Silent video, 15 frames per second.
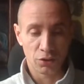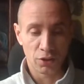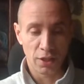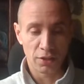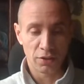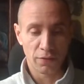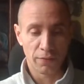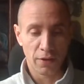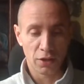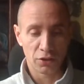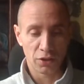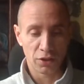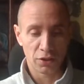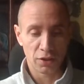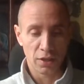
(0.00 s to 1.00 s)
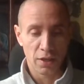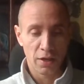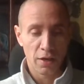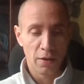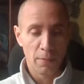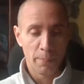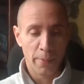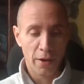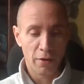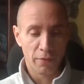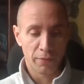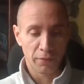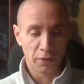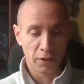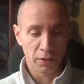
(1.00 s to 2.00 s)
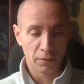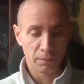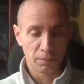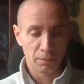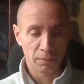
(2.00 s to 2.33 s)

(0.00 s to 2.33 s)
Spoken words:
Centre versus periphery,